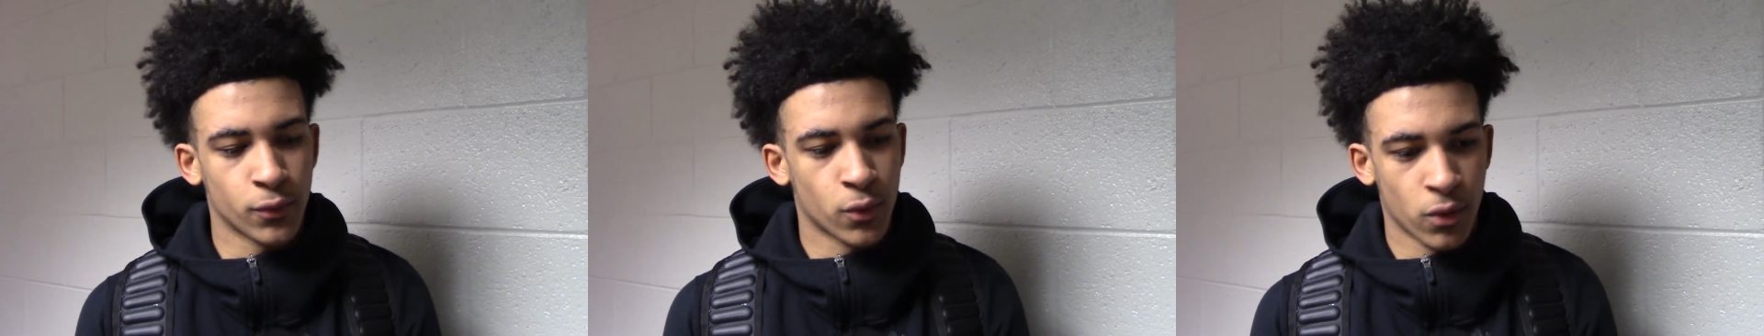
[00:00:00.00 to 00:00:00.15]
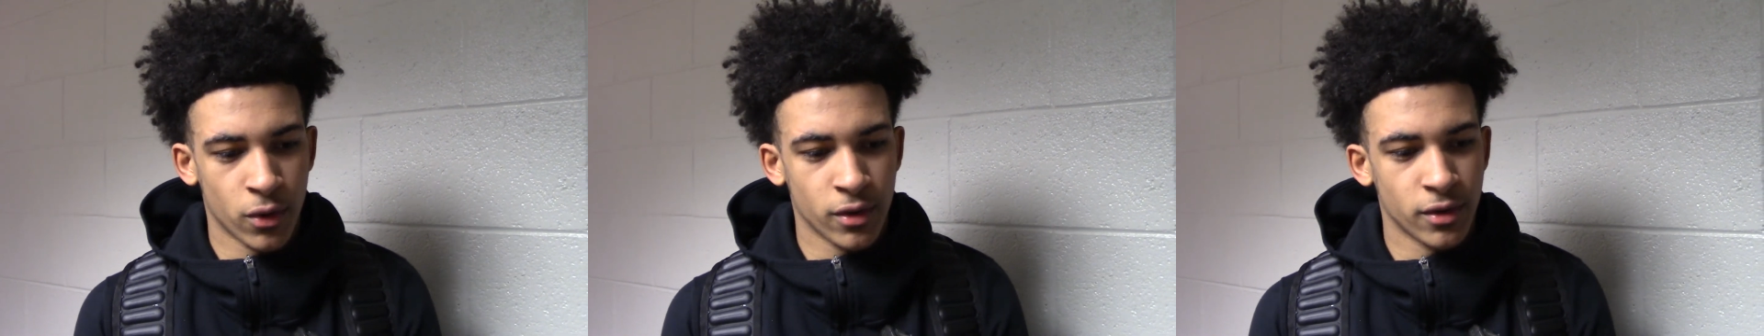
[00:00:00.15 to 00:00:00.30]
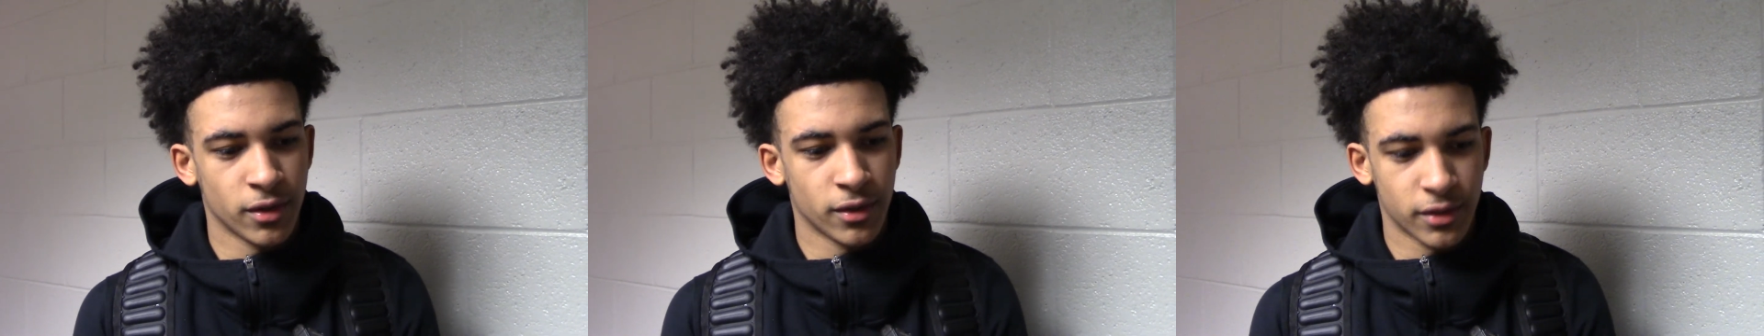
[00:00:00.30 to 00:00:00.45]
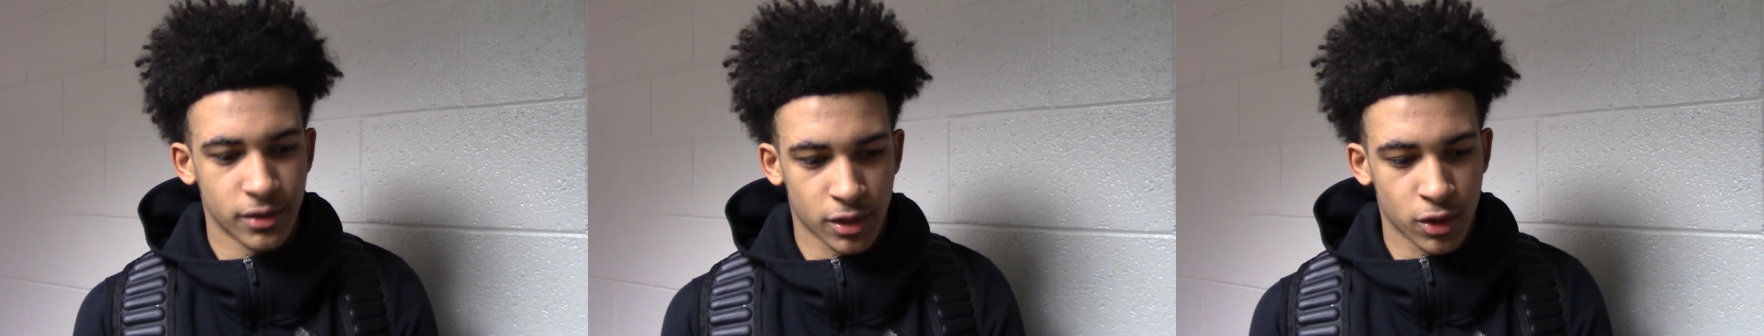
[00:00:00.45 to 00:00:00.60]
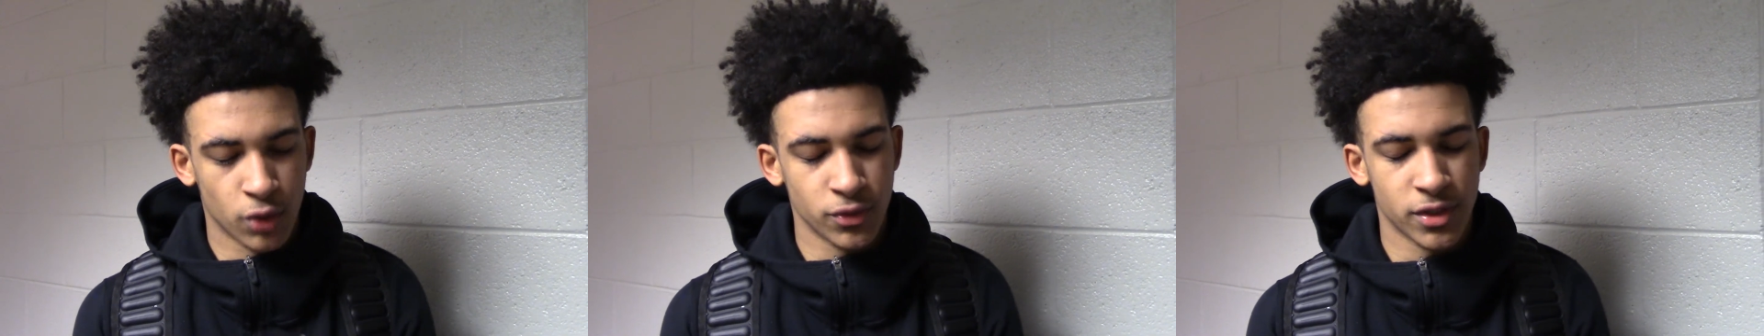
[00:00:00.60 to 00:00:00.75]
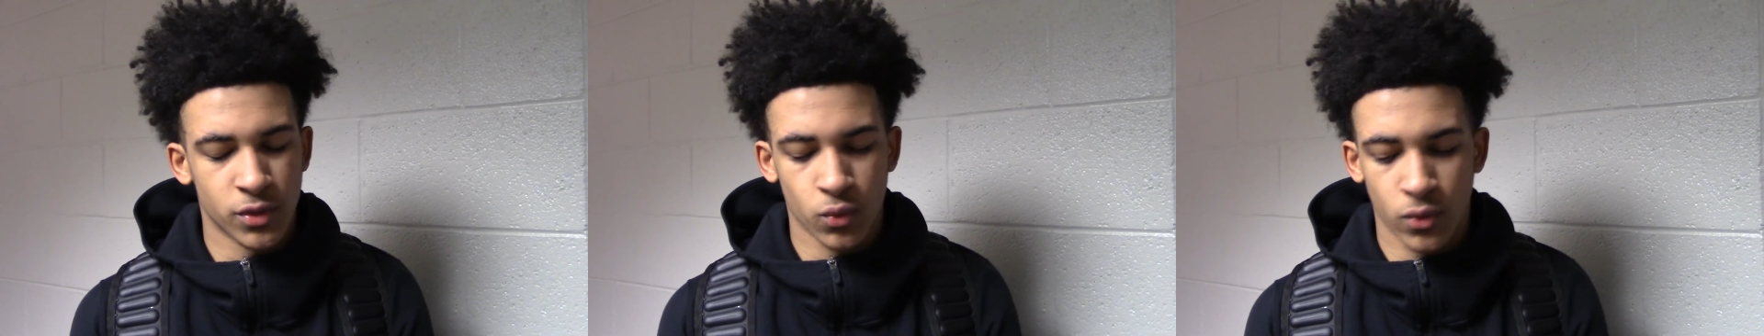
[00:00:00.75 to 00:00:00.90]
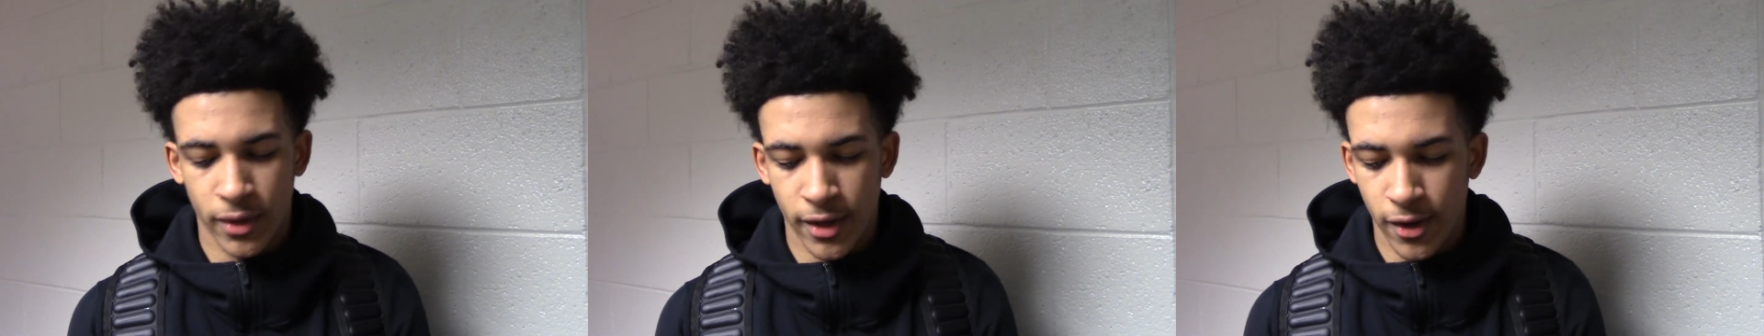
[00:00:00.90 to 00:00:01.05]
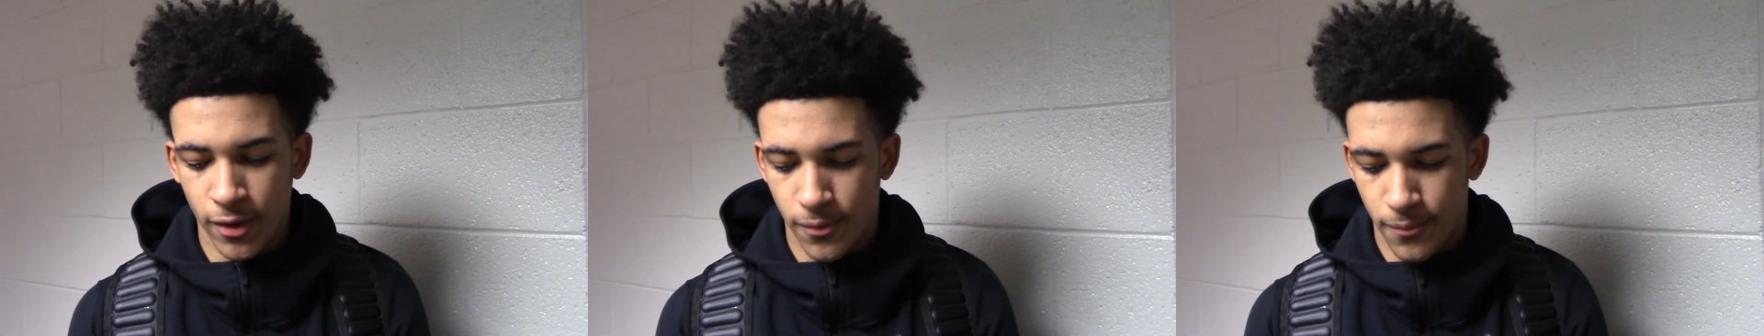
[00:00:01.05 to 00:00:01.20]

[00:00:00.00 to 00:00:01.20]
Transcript: quarter to close this one out.